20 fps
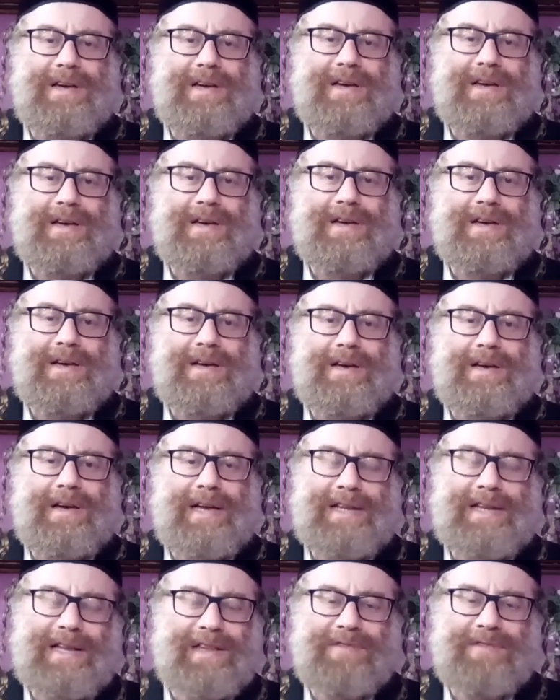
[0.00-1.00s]

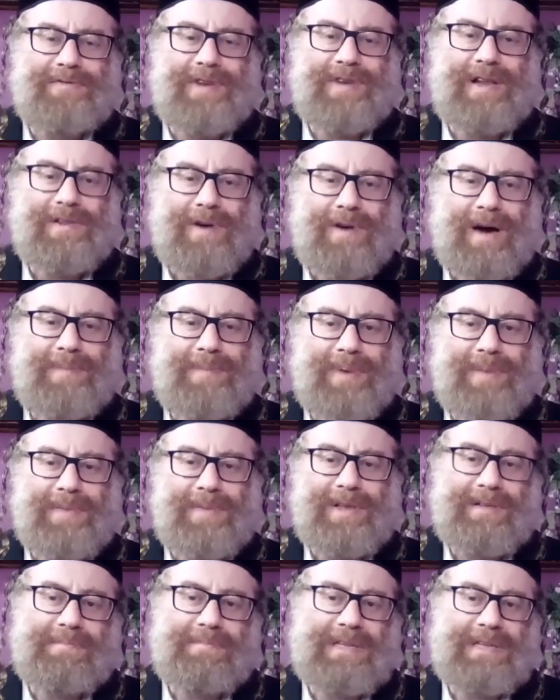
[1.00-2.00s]
uh, I didn't follow up. I
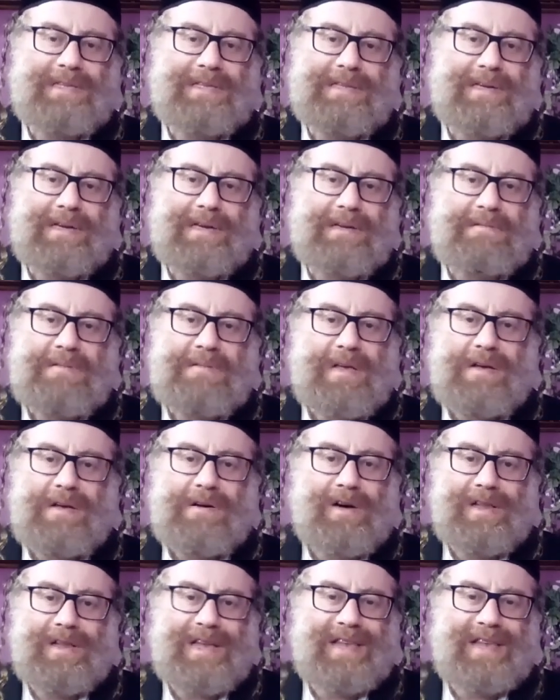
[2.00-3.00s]
mean, but uh,
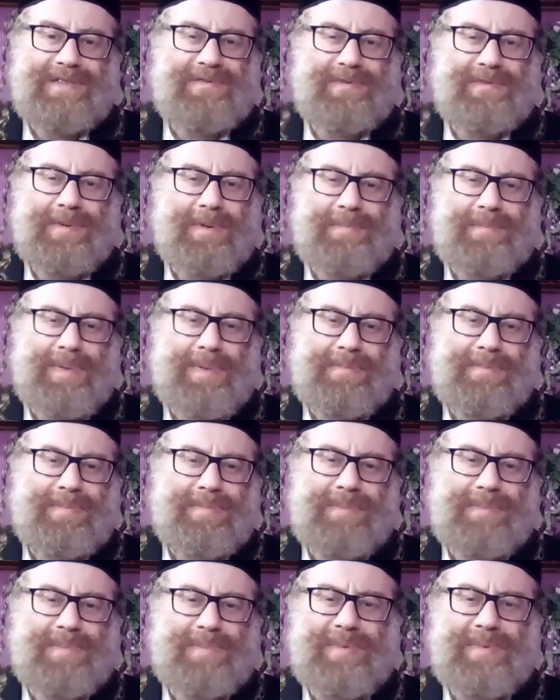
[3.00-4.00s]
all other
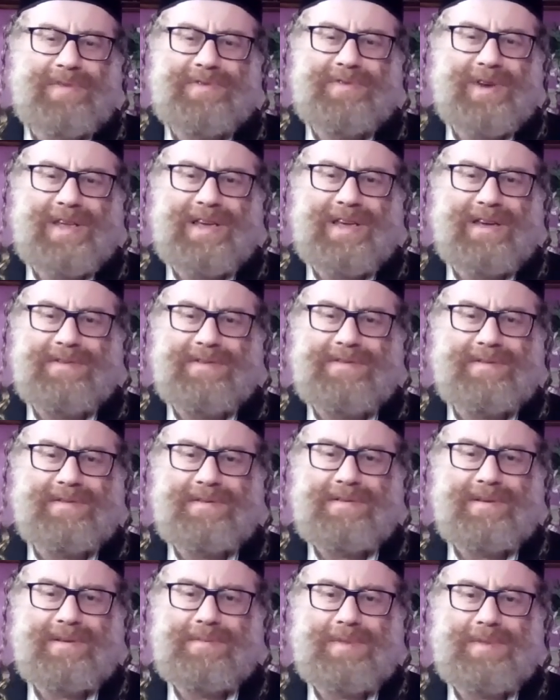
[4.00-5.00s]
people forgave.
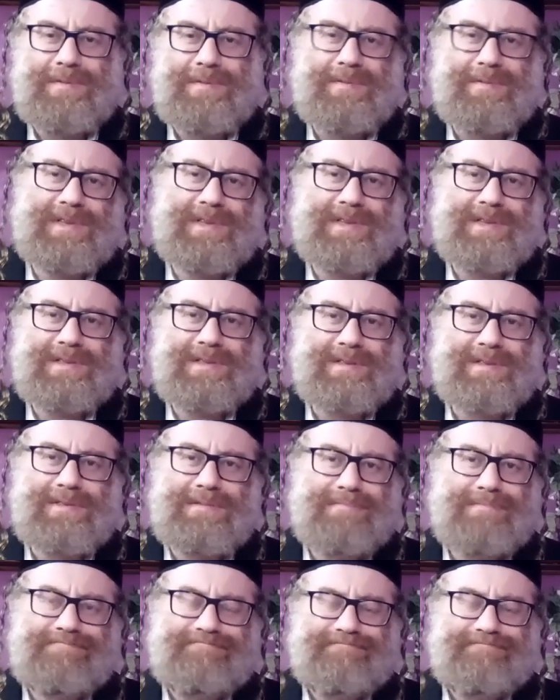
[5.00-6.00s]
I mean, we just
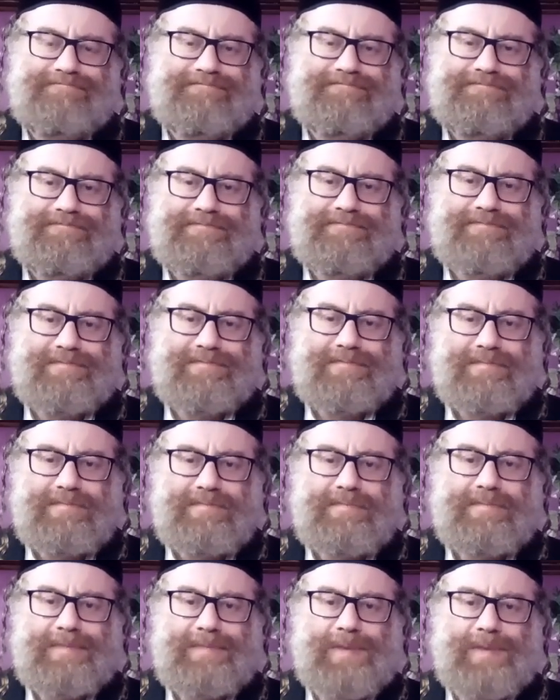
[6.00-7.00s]

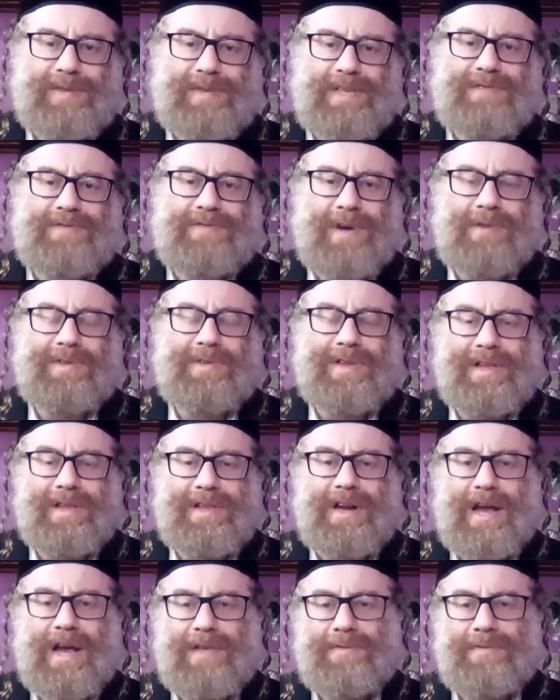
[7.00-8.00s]
we just found the,
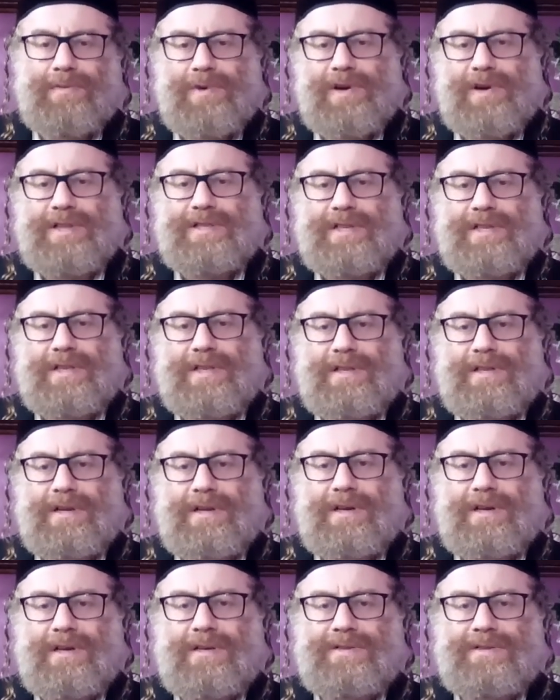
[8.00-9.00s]
the right words and
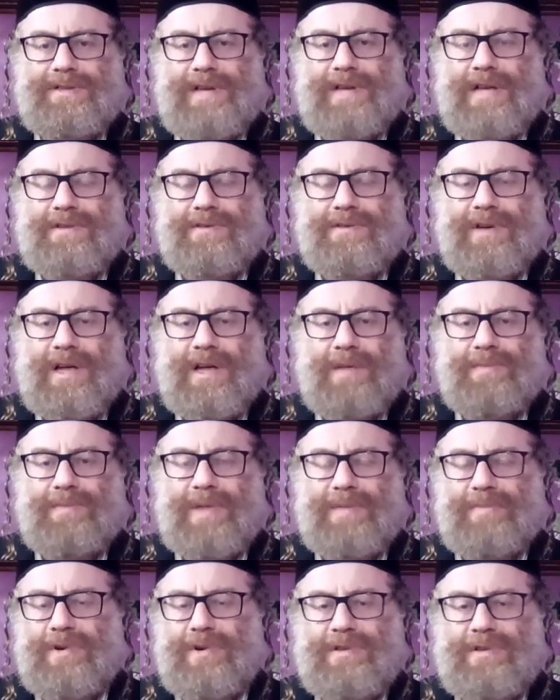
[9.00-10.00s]
uh, tried to help
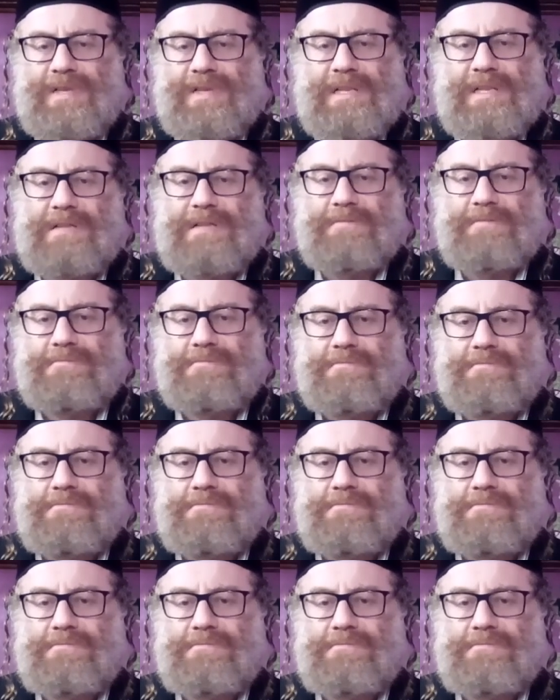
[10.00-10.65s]
that person, and